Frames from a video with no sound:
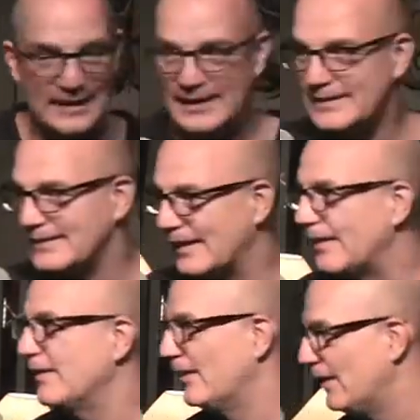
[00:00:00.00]
And,
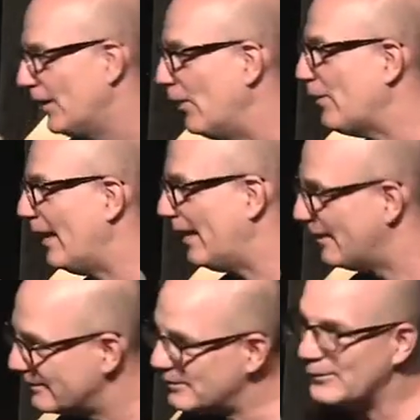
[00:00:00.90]

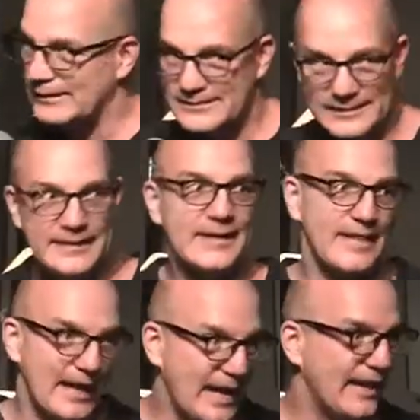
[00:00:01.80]
okay, and so we're listening to
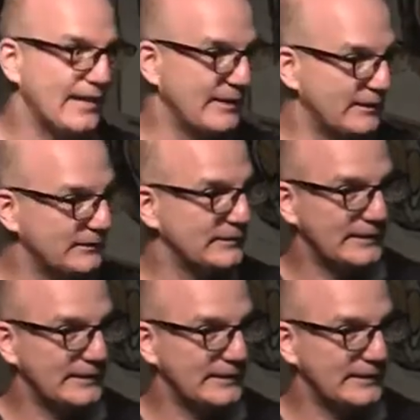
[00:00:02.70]
that, you know.